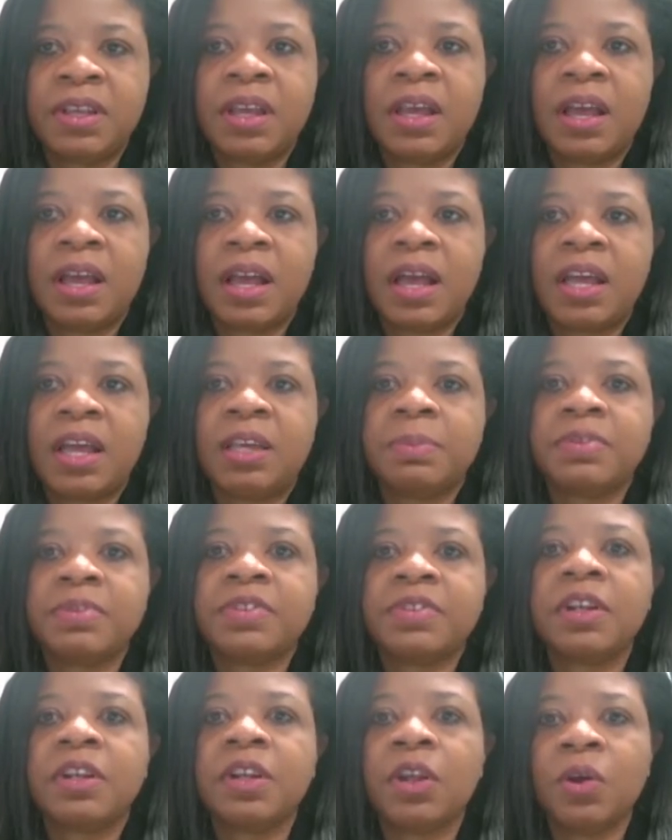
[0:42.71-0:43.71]
I am
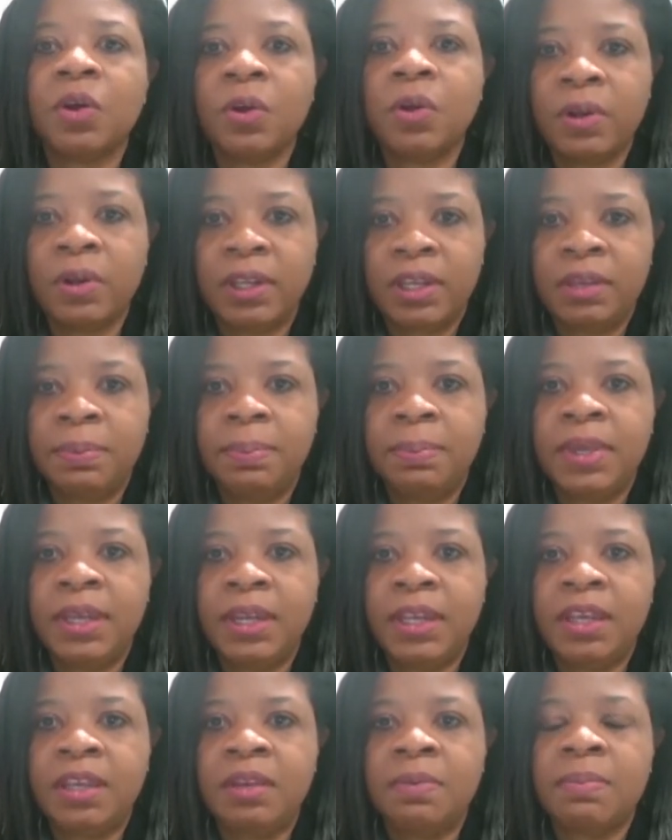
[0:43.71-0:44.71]
slowly
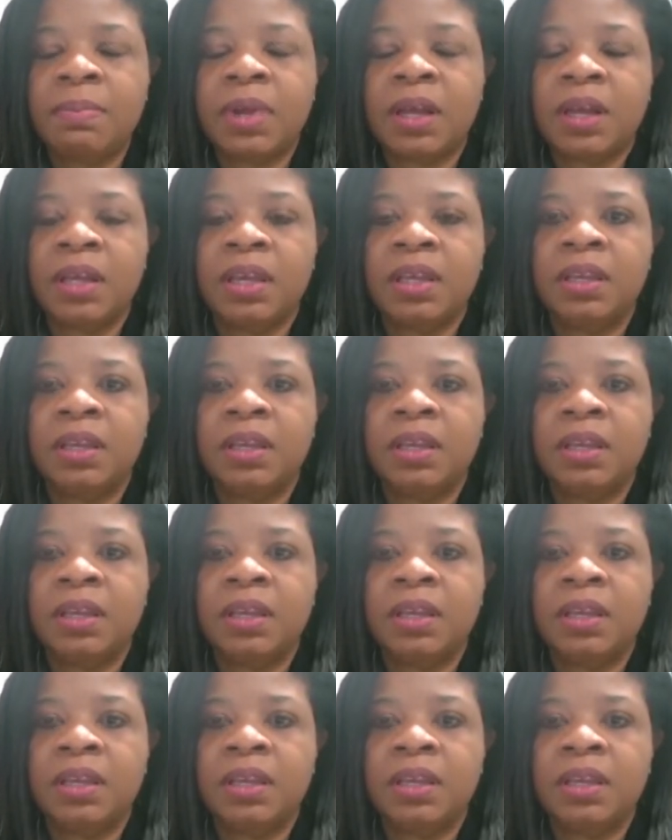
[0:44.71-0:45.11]
meeting my